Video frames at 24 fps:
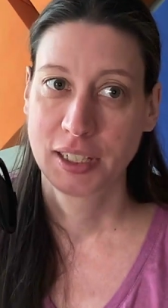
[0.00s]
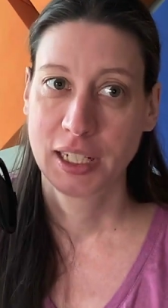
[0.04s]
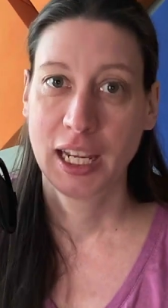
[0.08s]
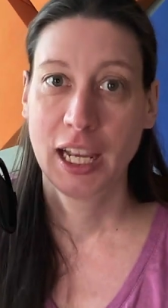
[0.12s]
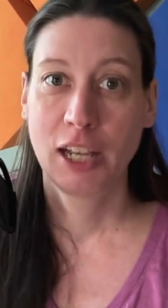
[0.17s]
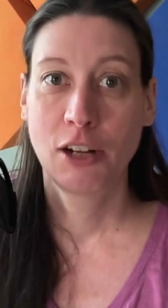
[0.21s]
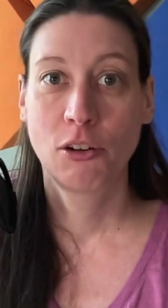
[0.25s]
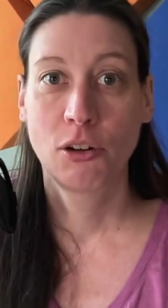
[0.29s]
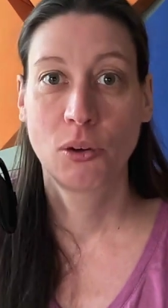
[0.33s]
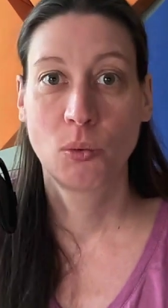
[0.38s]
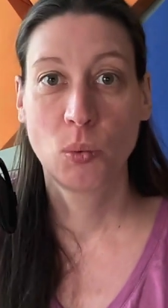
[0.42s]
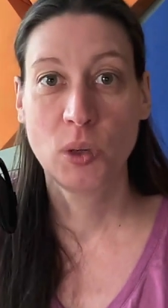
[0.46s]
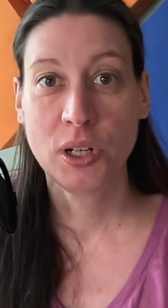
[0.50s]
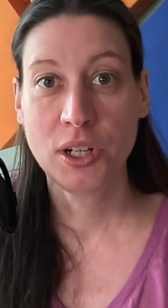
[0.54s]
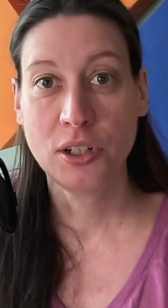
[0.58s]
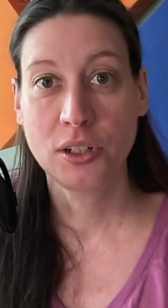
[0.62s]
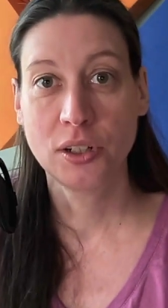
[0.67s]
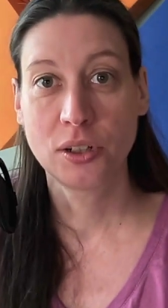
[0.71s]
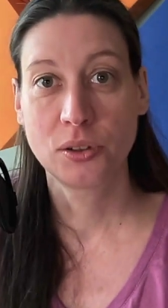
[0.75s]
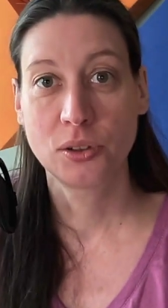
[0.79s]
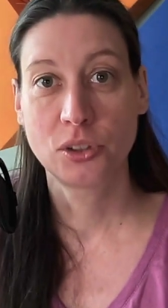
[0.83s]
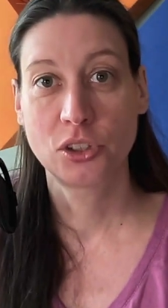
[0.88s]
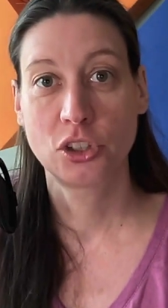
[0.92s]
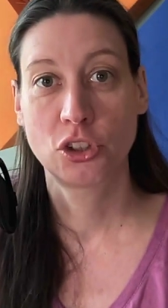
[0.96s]
And on
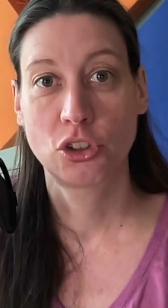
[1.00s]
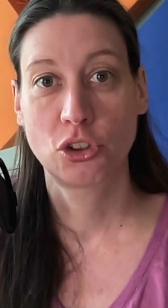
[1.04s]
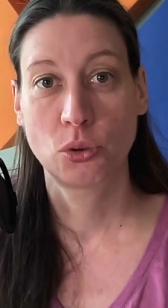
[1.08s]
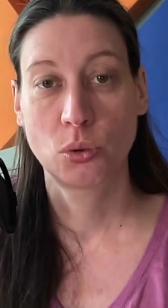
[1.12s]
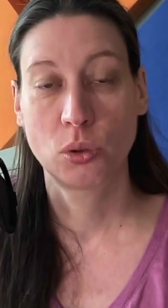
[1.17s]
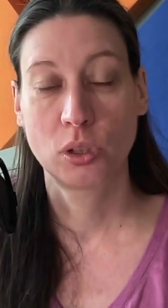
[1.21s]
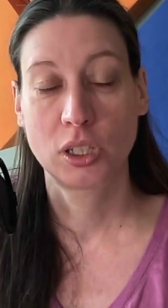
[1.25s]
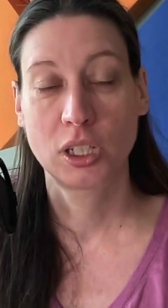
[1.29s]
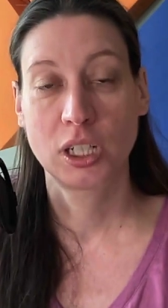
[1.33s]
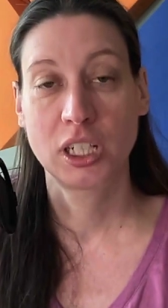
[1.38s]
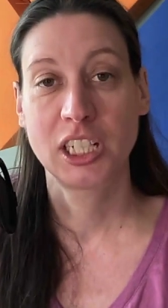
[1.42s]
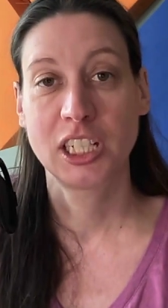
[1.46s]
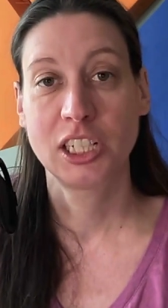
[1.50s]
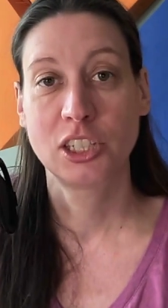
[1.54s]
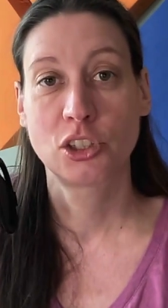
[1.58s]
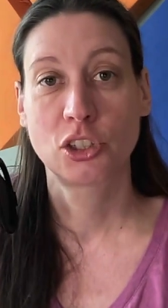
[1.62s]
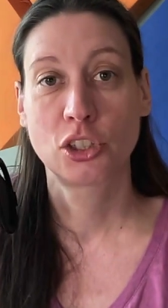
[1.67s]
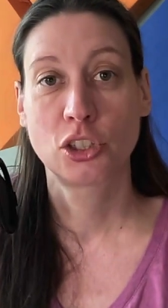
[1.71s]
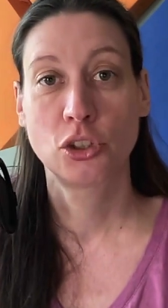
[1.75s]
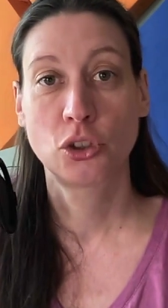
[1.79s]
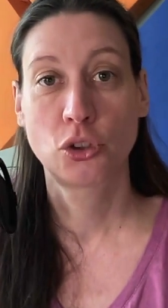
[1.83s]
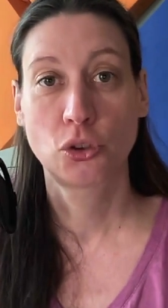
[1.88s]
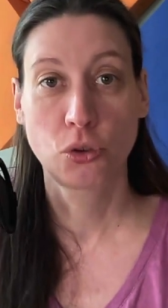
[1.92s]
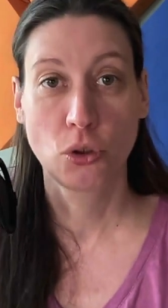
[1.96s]
Windows, the shortcut is
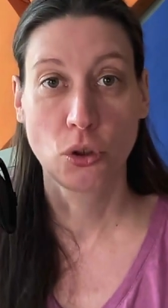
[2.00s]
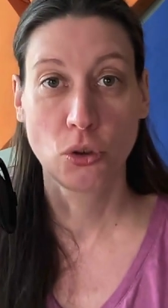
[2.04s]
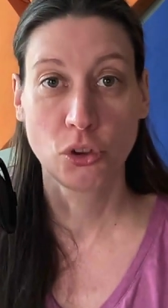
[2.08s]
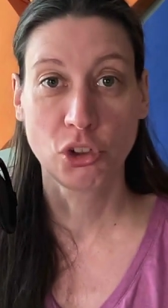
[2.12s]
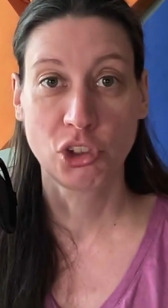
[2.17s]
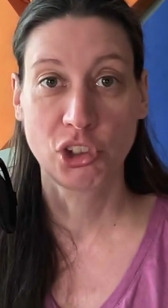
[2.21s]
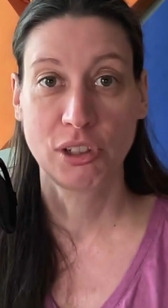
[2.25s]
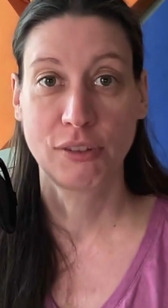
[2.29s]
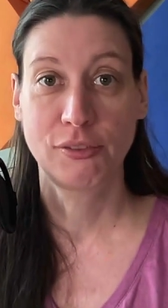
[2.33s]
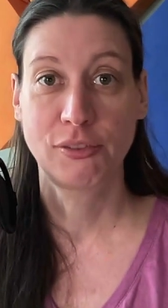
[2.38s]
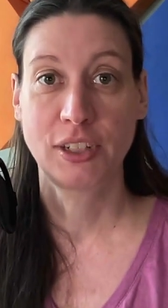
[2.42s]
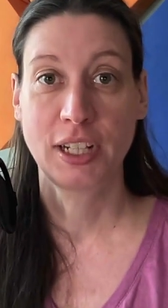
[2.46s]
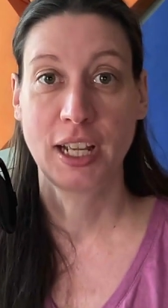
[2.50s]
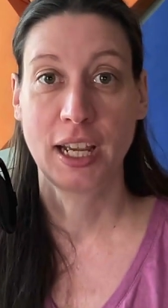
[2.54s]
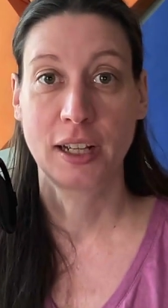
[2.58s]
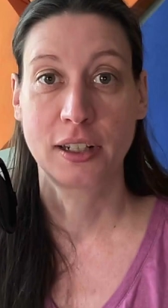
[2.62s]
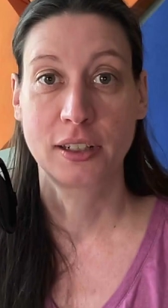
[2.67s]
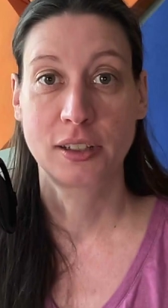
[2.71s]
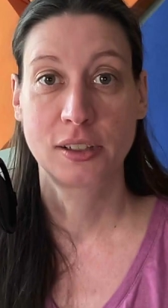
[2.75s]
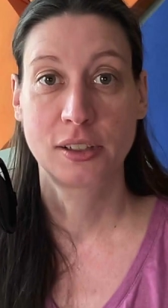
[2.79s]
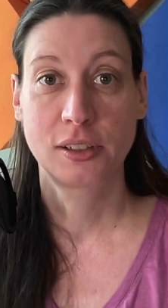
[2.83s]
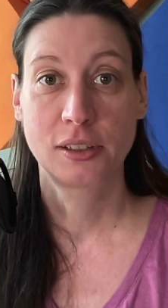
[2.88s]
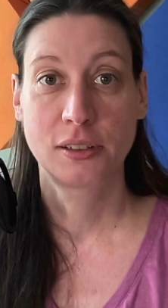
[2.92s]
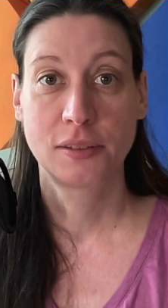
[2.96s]

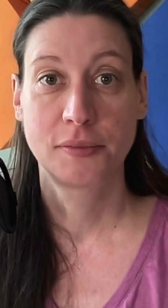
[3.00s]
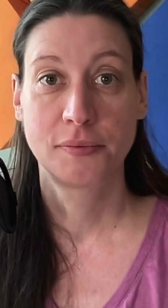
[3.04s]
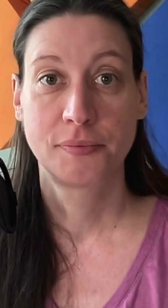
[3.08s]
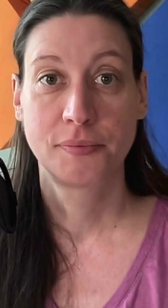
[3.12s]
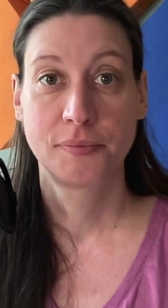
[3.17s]
Control-Shift-X.